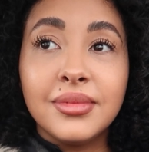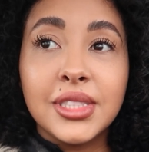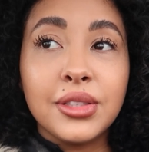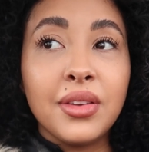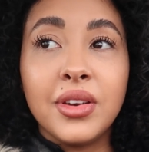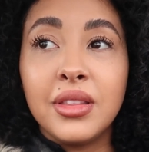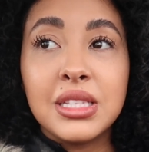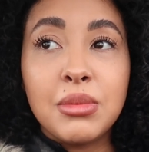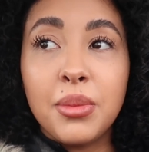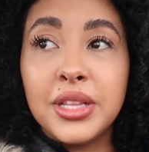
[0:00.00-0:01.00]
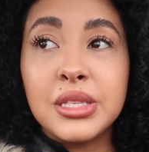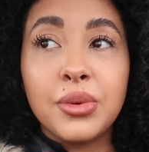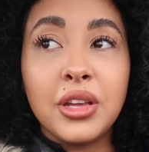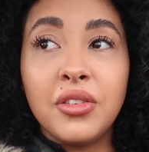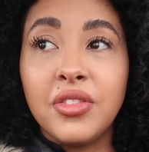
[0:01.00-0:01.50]
So even in these moments
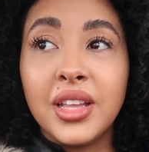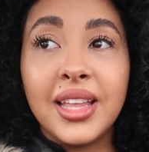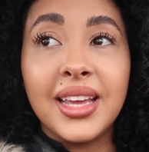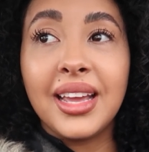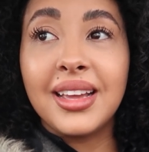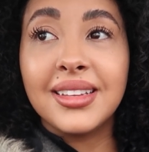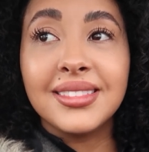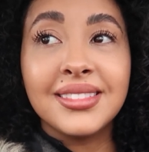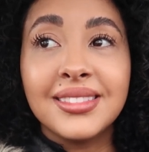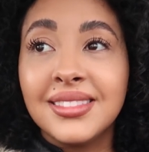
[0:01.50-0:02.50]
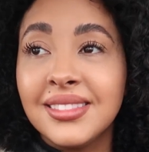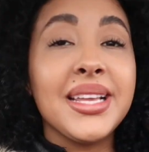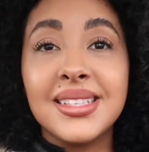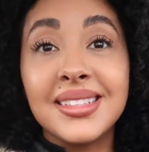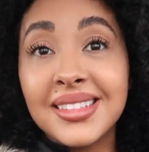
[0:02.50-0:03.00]
where you feel like
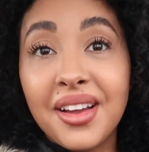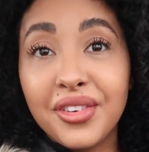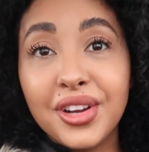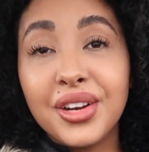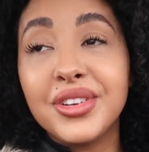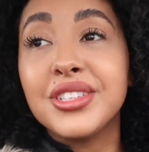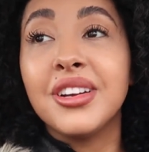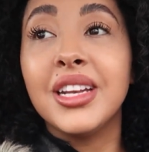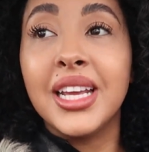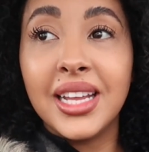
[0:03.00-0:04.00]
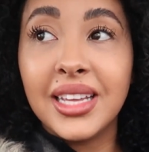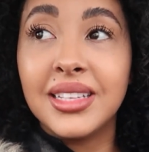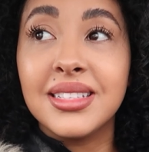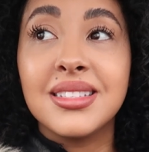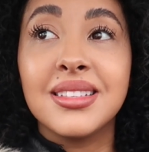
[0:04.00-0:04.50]
peace is never going to return, it
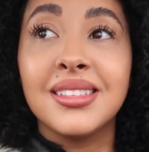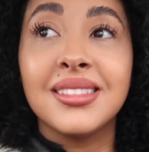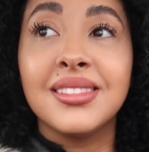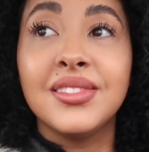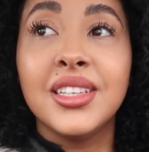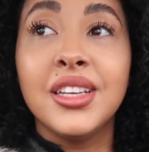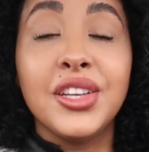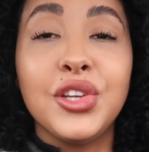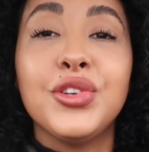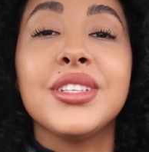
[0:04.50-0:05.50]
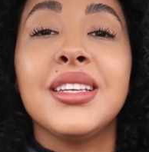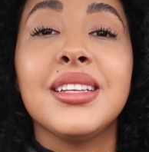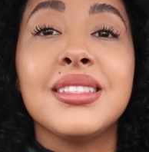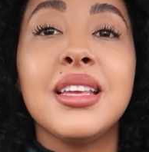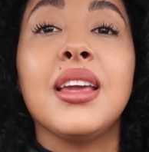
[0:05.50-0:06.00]
is. You just need to
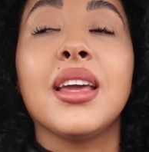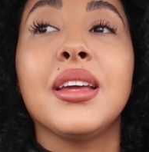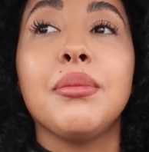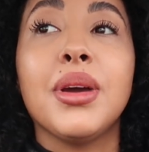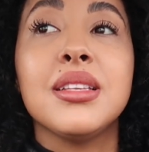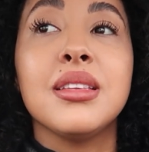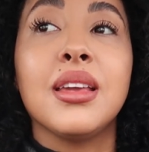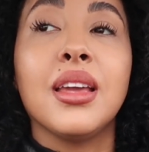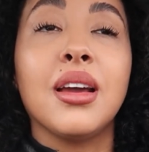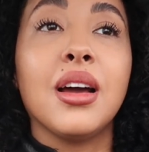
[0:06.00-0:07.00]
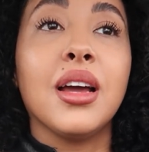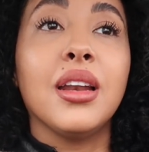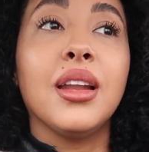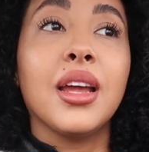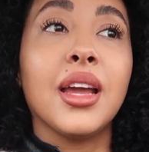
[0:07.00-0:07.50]
seek it by seeking
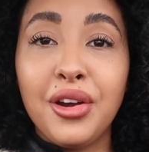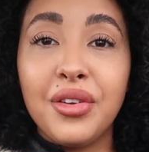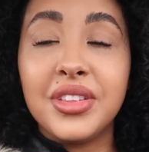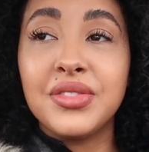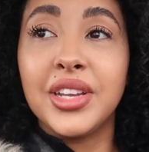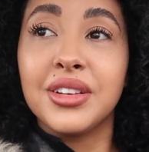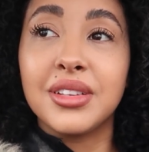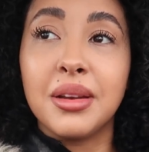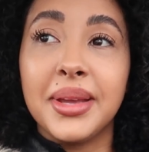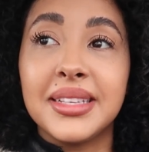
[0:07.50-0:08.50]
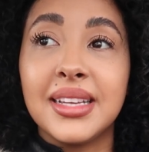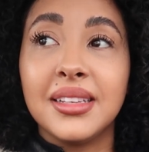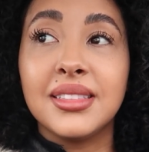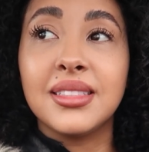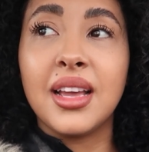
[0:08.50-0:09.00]
God. I don't know if this video is going to make
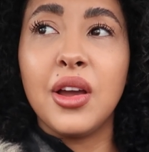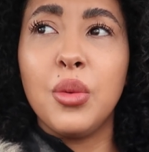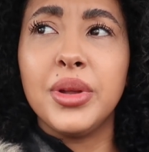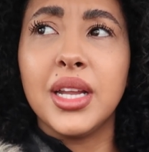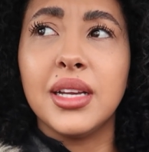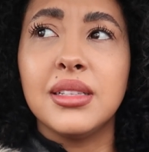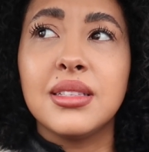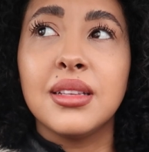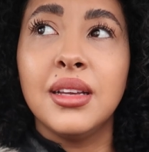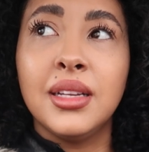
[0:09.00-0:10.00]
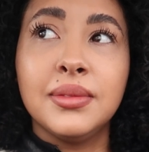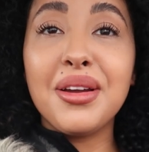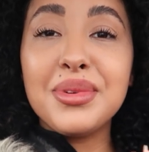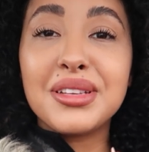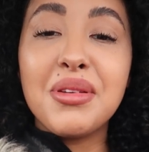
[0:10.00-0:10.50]
sense. I hope it does. My
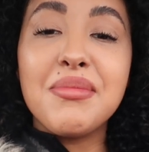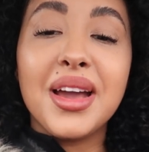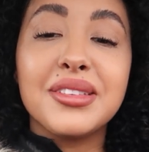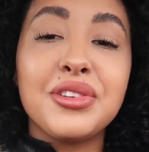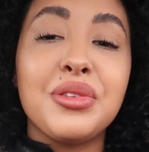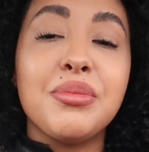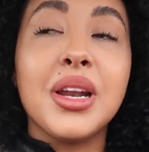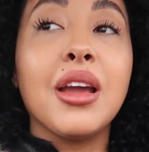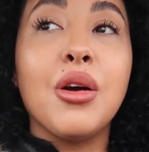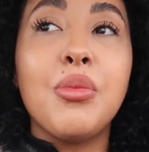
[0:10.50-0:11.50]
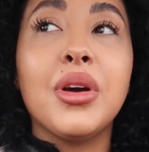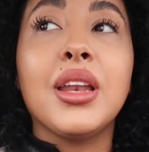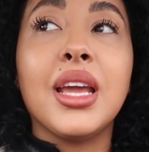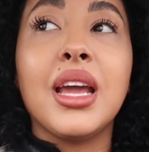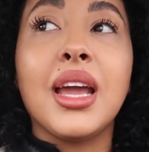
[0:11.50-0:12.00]
grandma's coming back soon, but I hope one
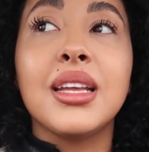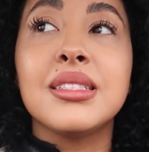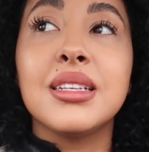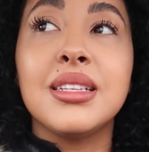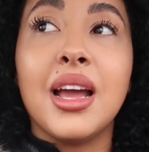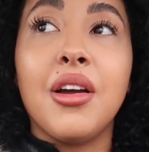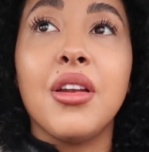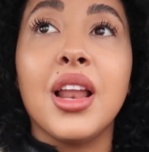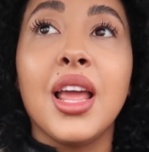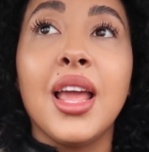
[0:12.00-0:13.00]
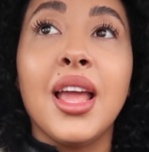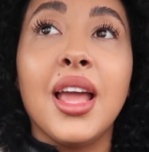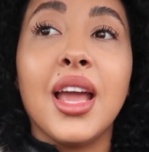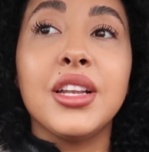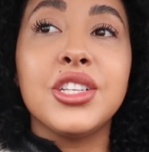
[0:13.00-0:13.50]
day I can sit down
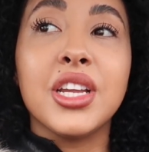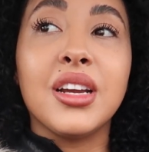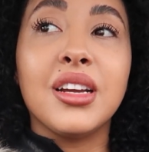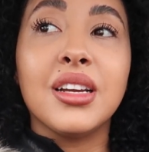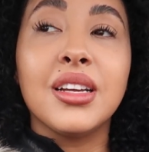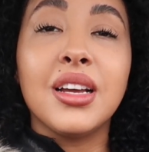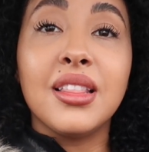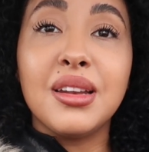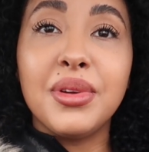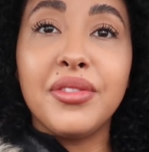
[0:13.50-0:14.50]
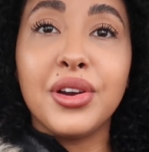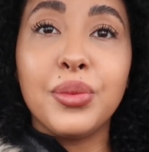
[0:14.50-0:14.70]
and share a little bit of her